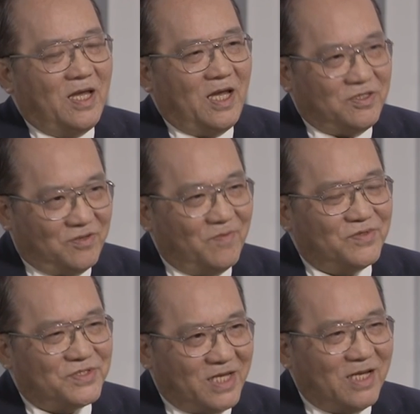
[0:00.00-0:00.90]
I traveled
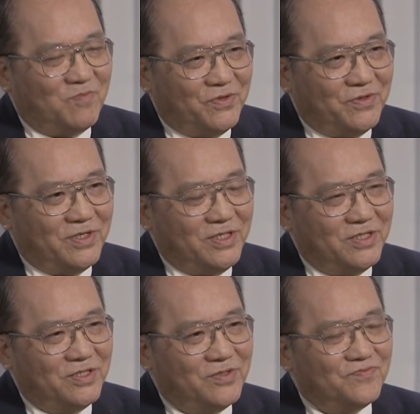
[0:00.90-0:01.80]
to Singapore.
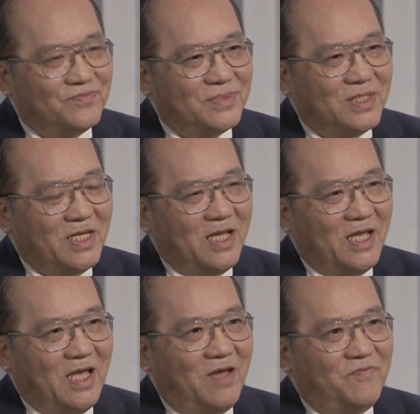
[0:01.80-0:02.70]

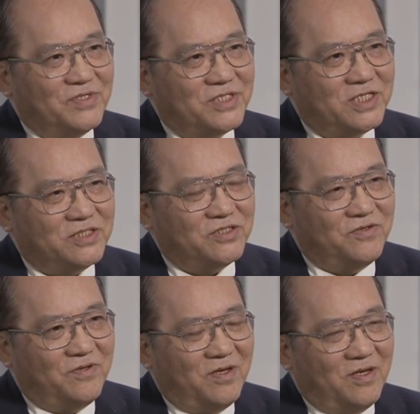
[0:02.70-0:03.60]
I visited
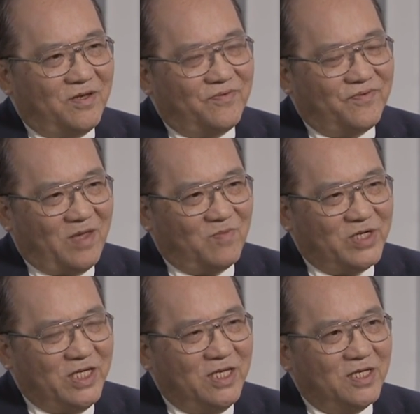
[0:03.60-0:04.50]
family.